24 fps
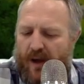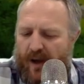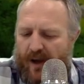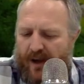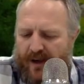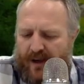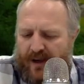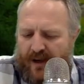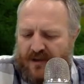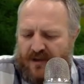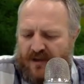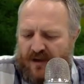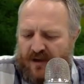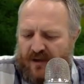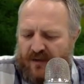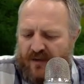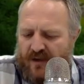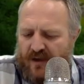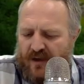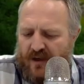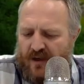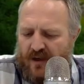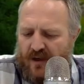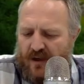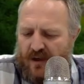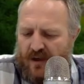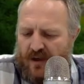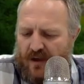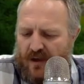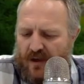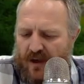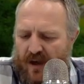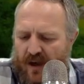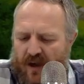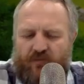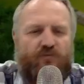And that's going to
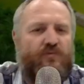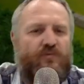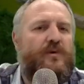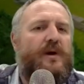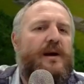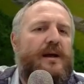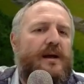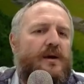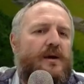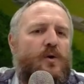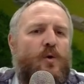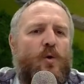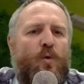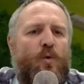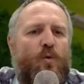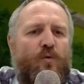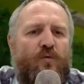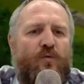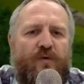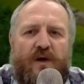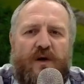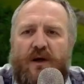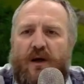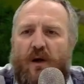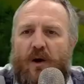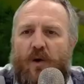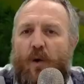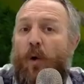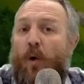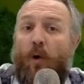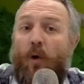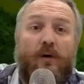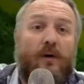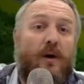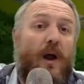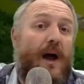be a really cool video.
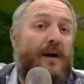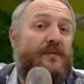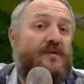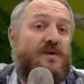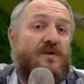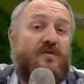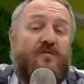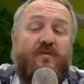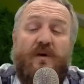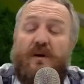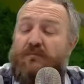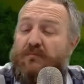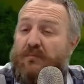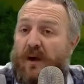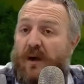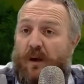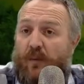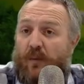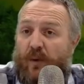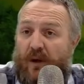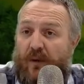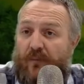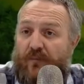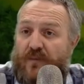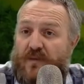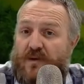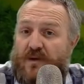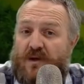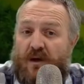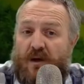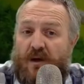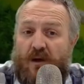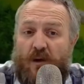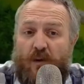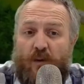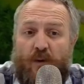Or live stream maybe.
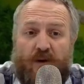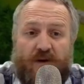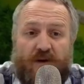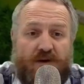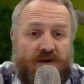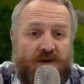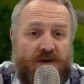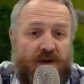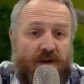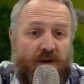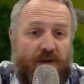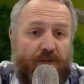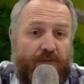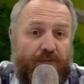So we'll see.